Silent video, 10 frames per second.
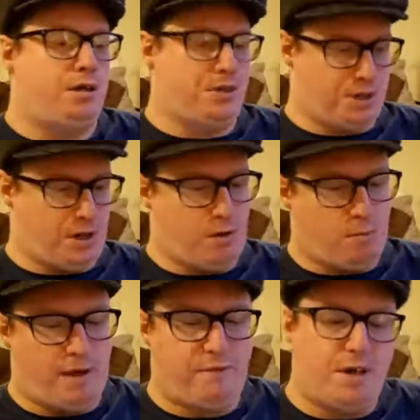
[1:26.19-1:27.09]
So
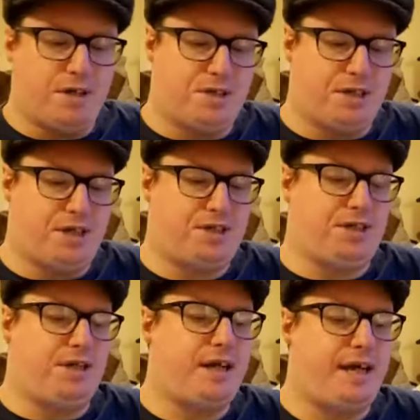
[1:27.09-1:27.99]
my first
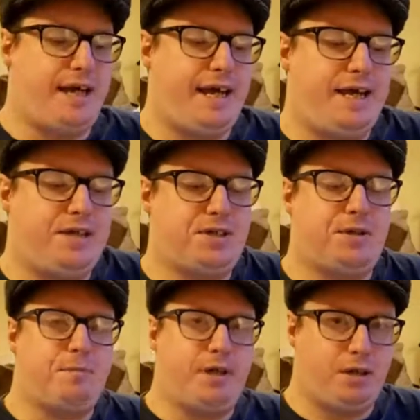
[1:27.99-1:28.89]
suggestion is
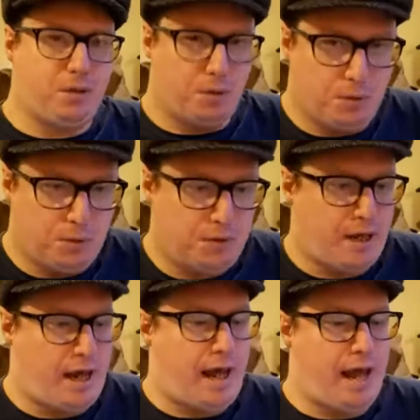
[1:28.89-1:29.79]
something called
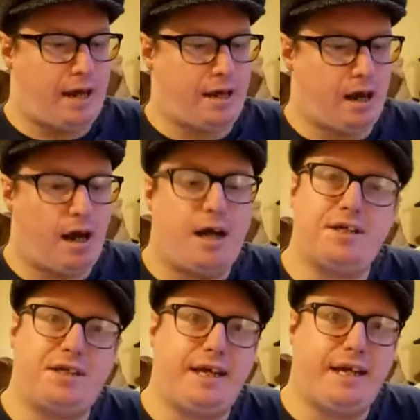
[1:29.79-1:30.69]

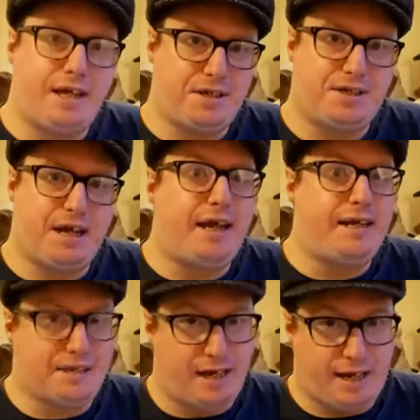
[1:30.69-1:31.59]
Cards Against
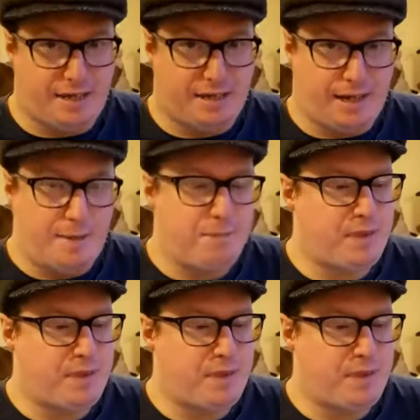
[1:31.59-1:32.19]
Anxiety.